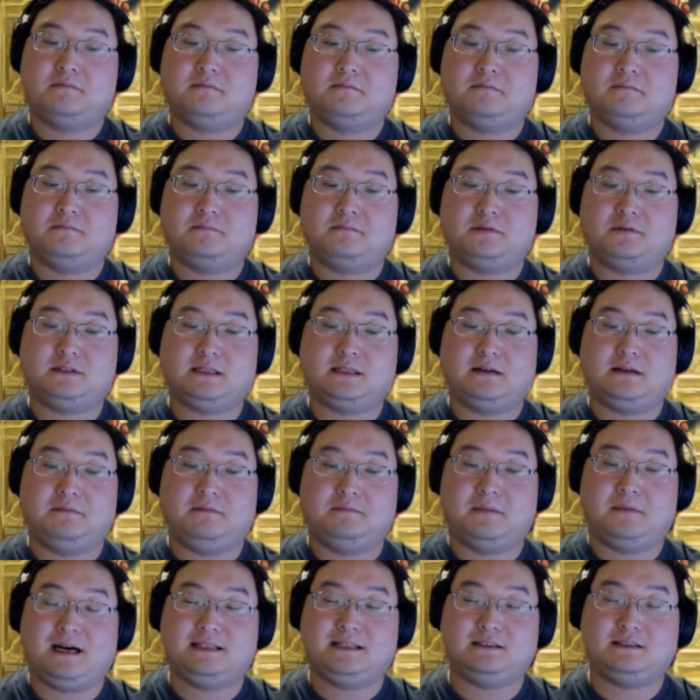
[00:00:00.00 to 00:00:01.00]
present
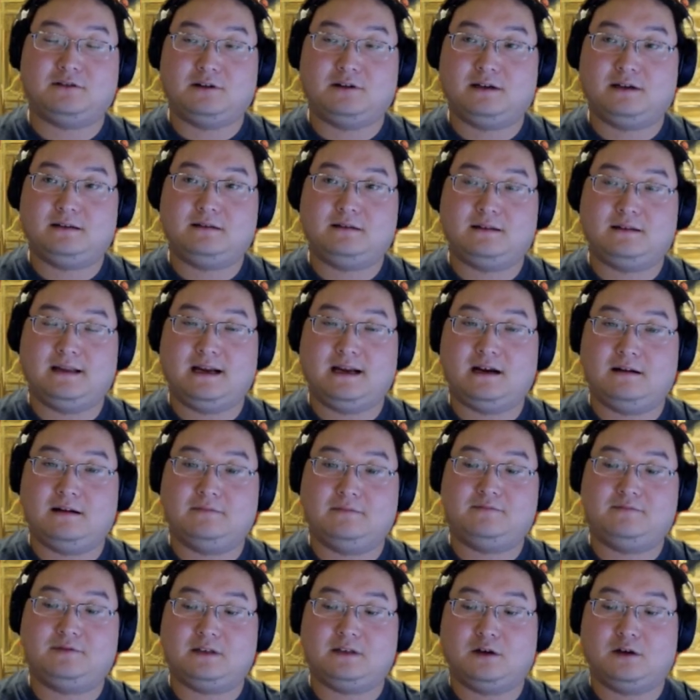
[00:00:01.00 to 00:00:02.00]
my story to help
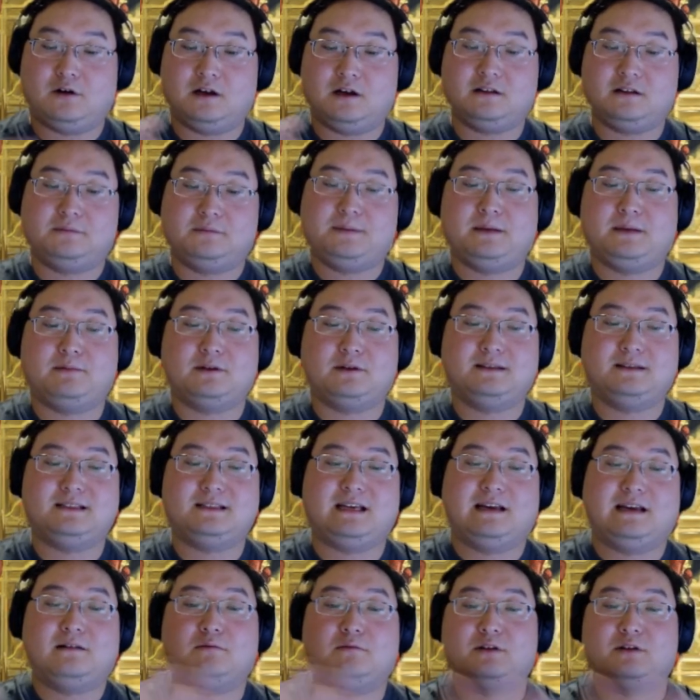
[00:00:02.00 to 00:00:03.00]
so other people can
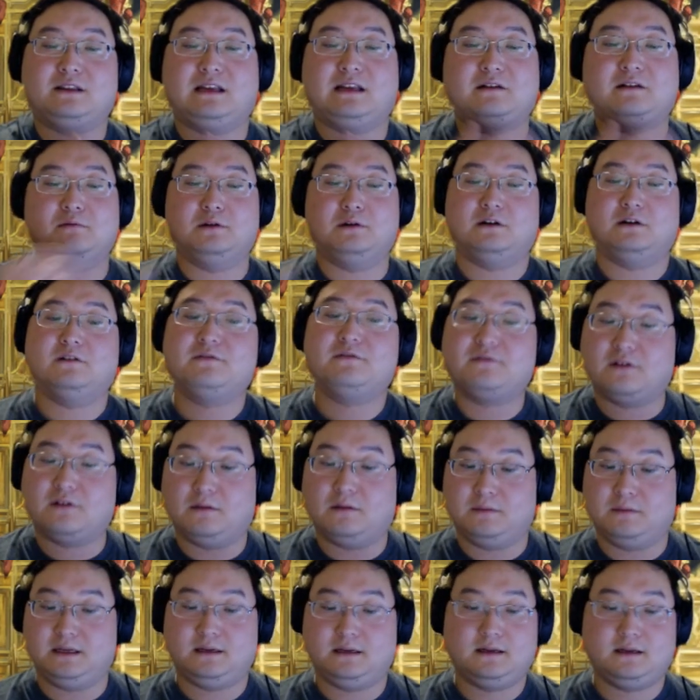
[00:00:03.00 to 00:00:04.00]
take what they will
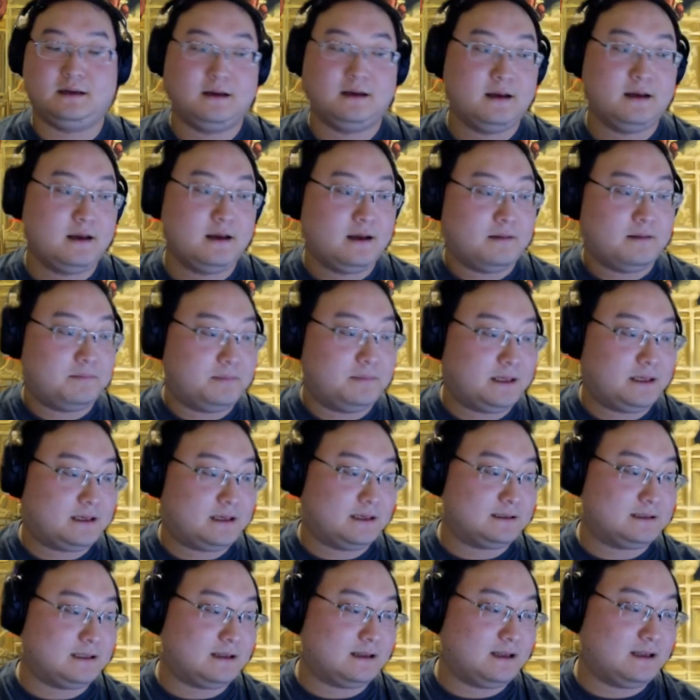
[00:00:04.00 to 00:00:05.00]
from it.
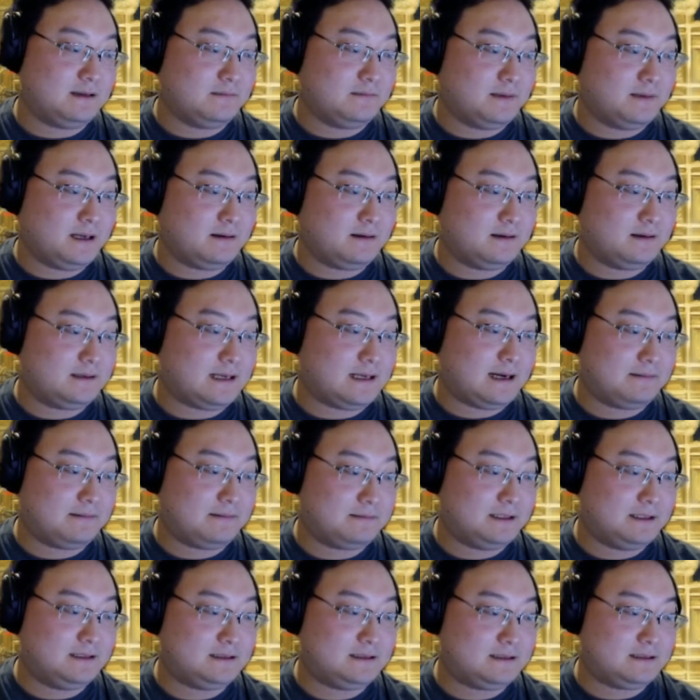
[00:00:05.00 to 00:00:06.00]
Because the thing about
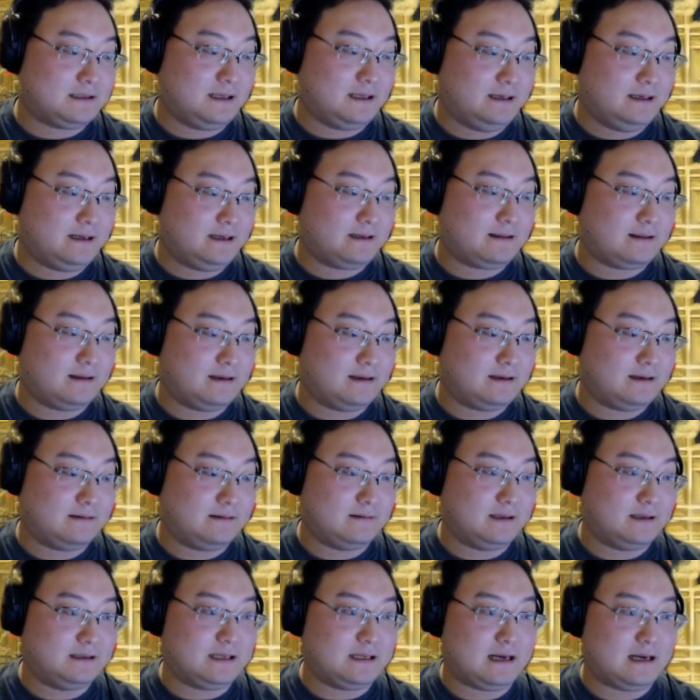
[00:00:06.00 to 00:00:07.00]
adoptees and I think of
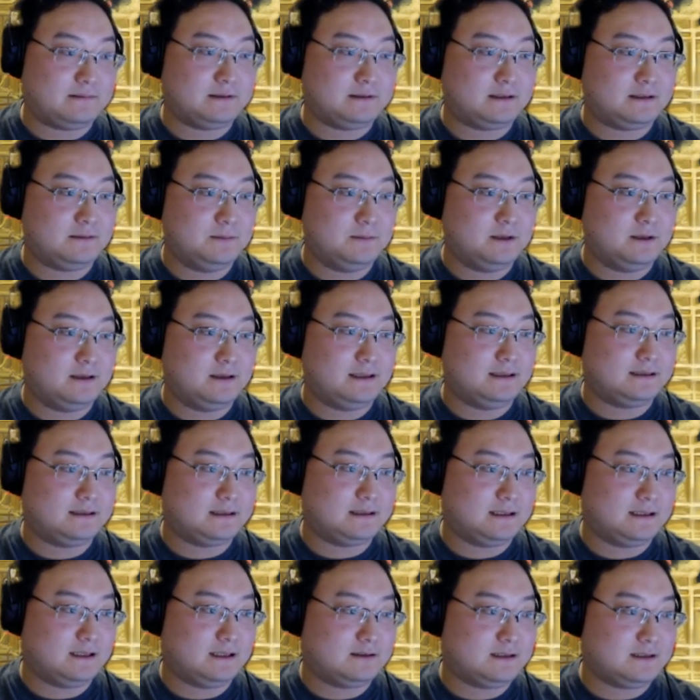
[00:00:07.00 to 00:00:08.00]
the adoption community is
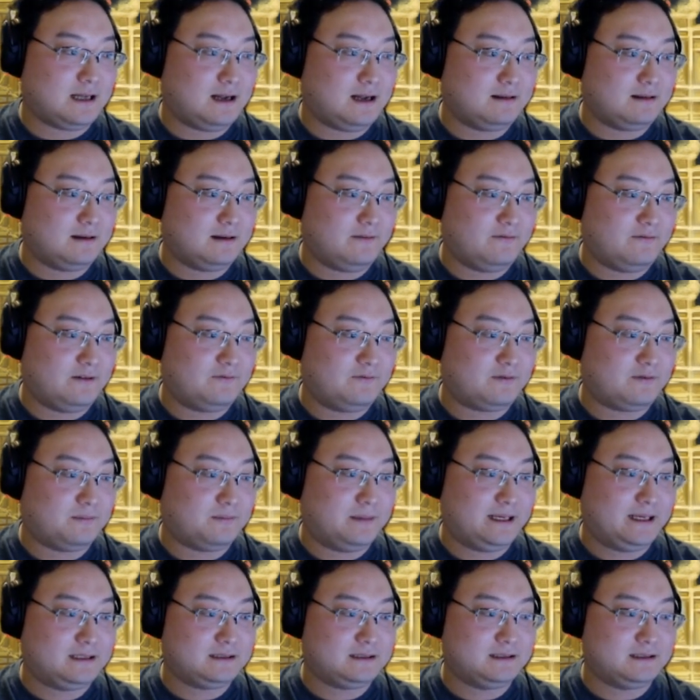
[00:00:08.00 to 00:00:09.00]
there's not enough
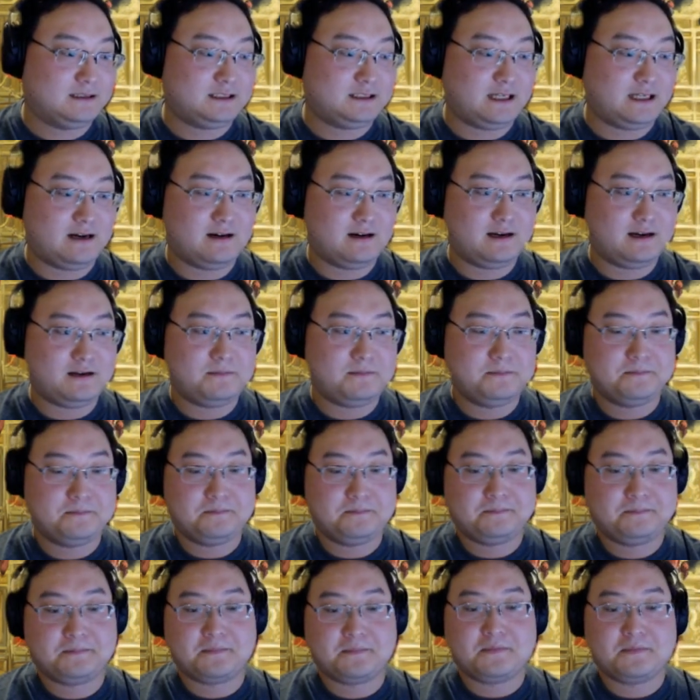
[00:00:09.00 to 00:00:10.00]
information sharing,
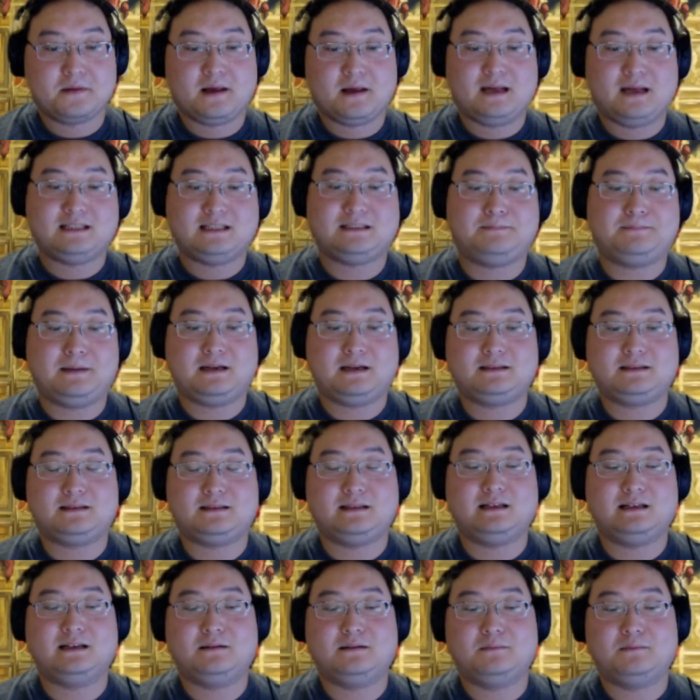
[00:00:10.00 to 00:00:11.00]

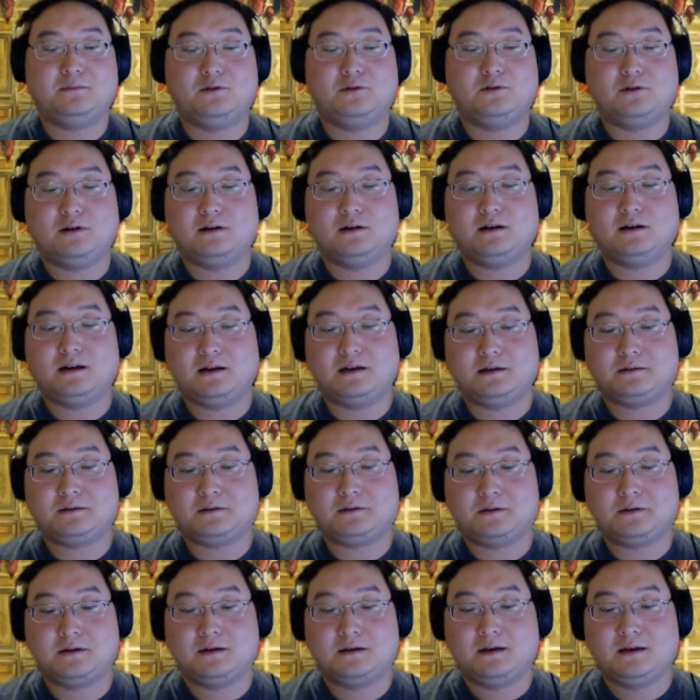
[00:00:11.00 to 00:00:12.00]
especially in a more
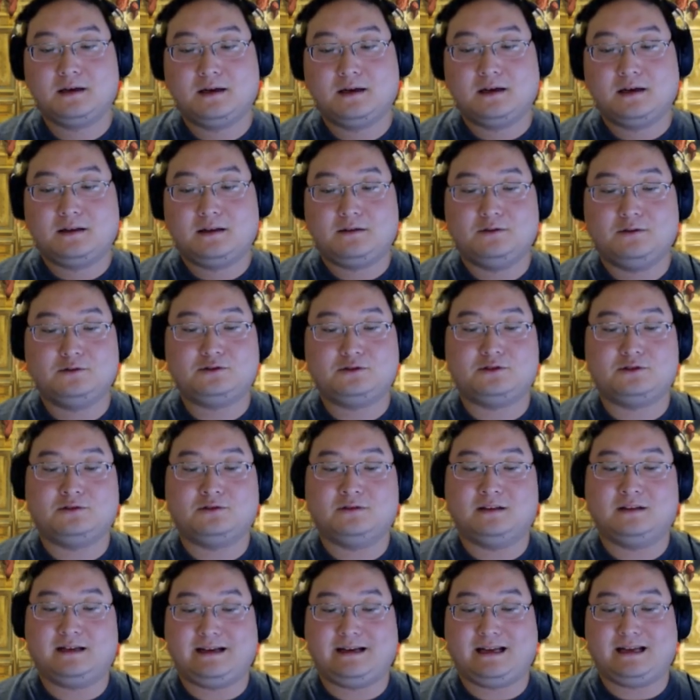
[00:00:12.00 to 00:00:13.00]
neutral
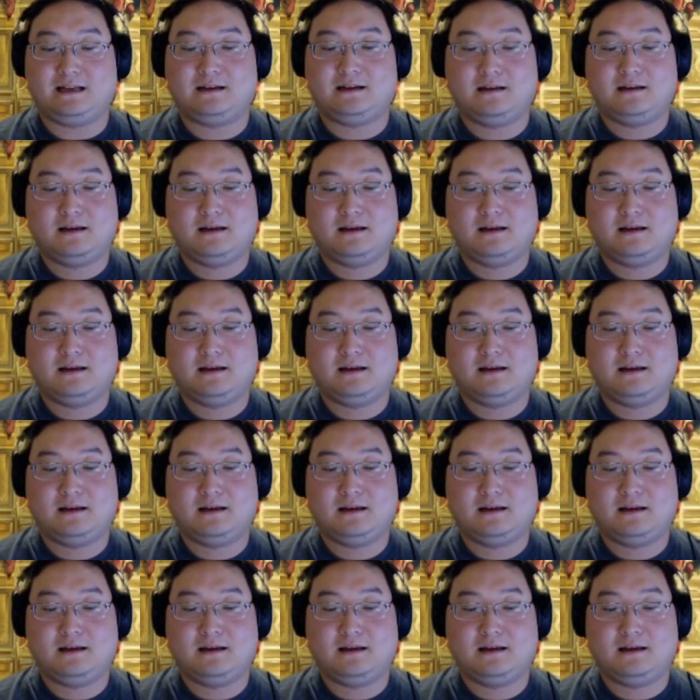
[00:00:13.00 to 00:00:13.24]
light.